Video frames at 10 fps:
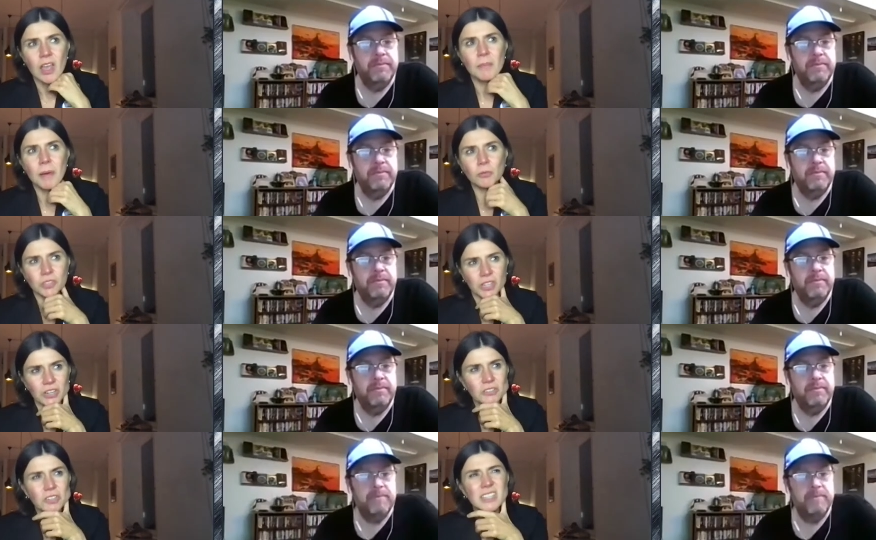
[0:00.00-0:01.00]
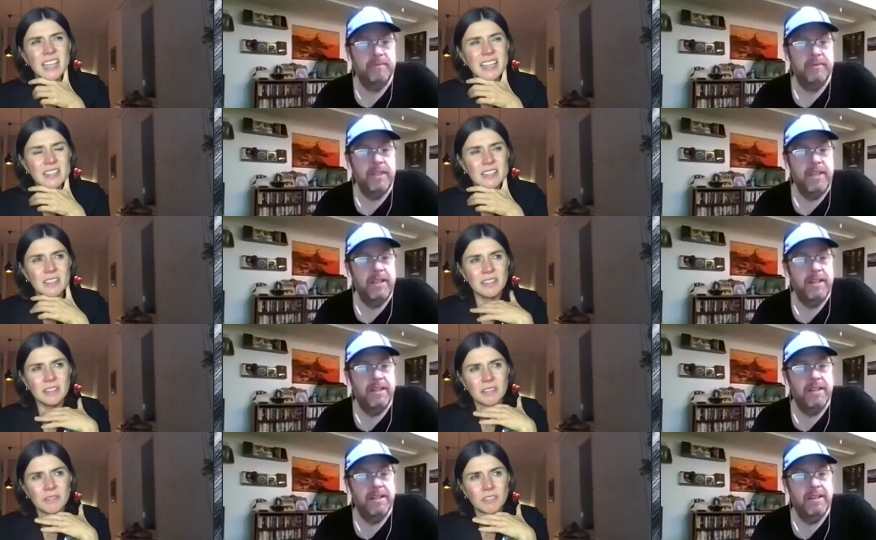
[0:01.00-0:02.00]
Speaker 1: About her, the, the,
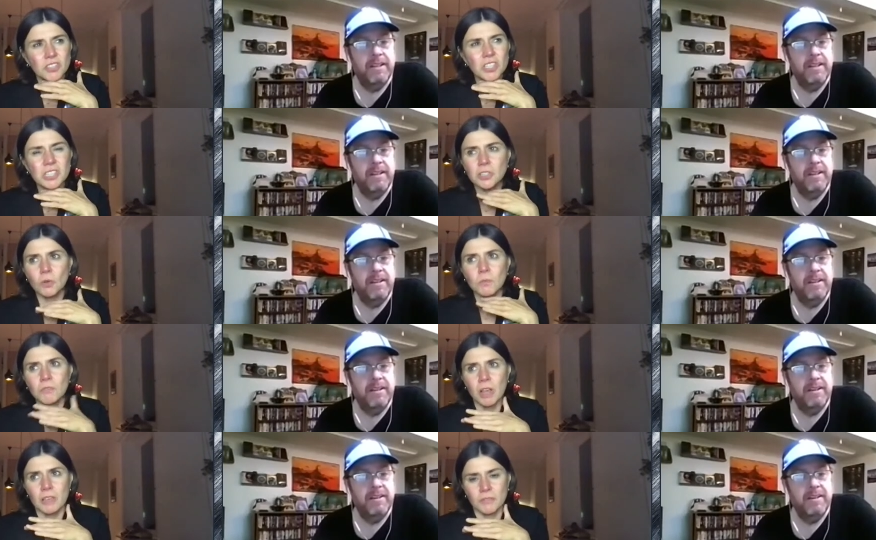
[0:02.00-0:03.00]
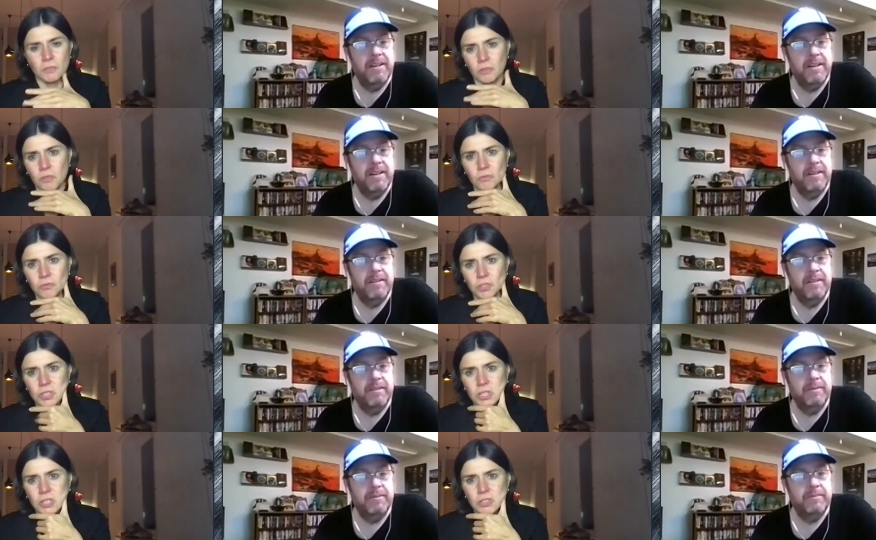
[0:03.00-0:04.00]
the she's so brave, you know.
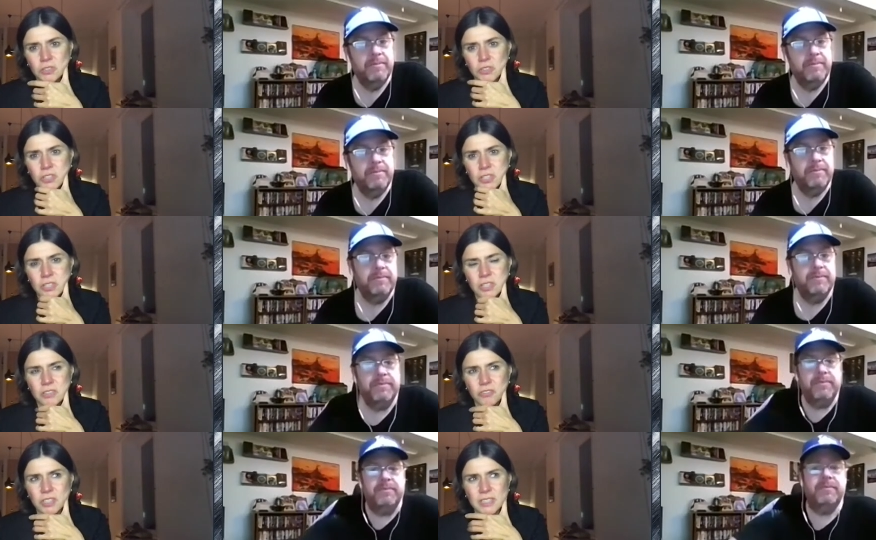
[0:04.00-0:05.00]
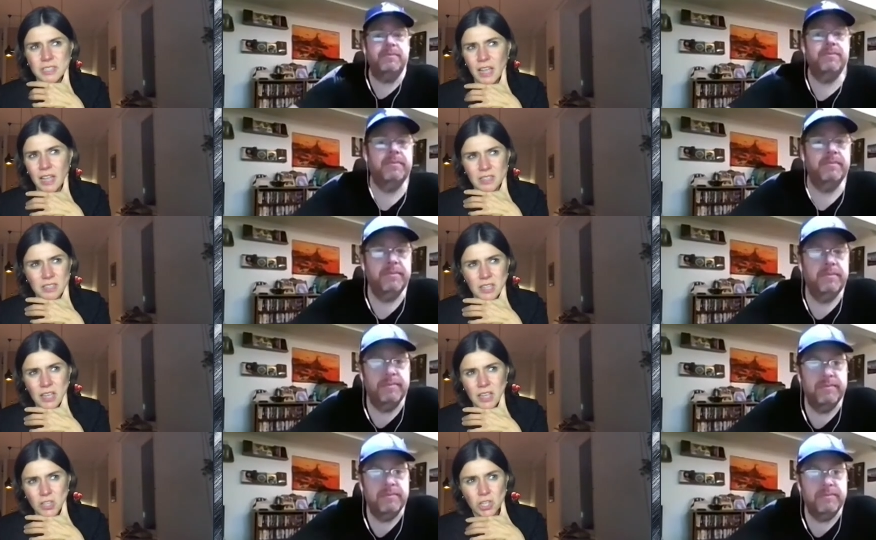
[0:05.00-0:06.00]
She she she said
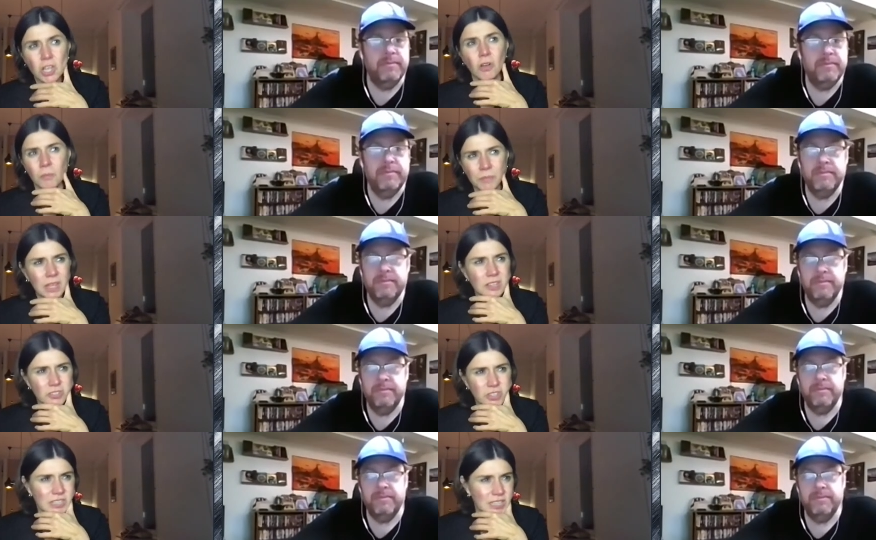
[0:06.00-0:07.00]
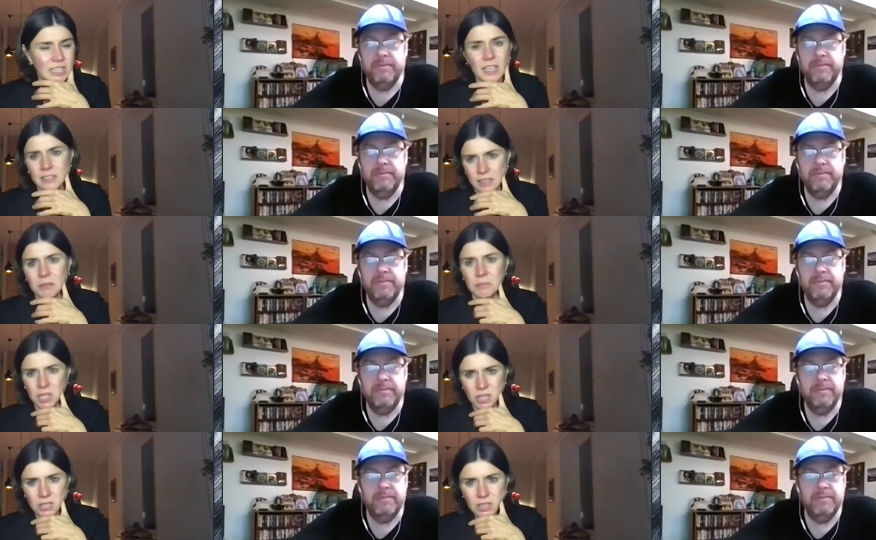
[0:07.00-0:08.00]
she commit. She said yes, I'm
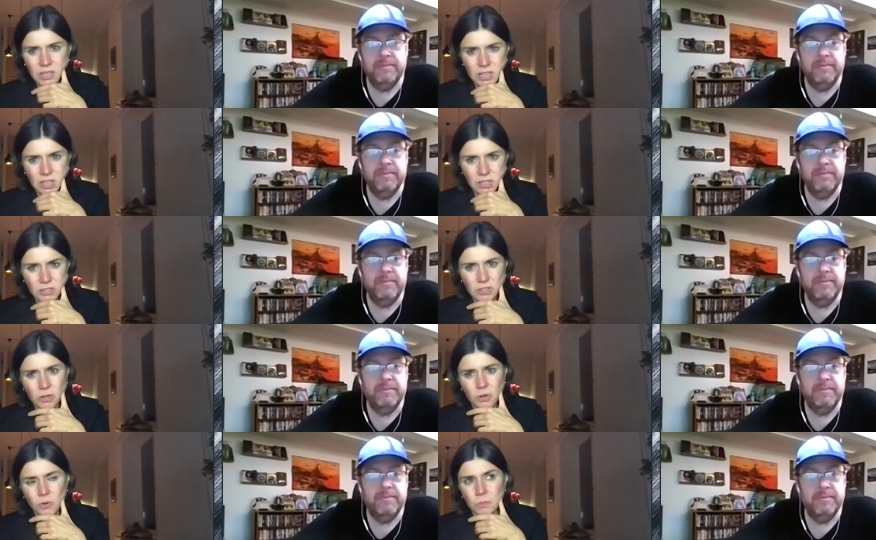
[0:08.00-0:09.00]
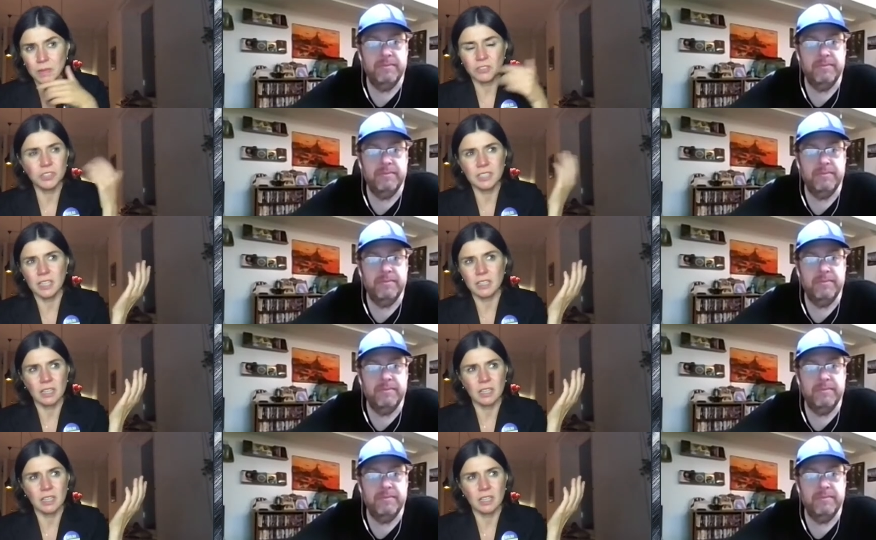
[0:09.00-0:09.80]
in. So, but she said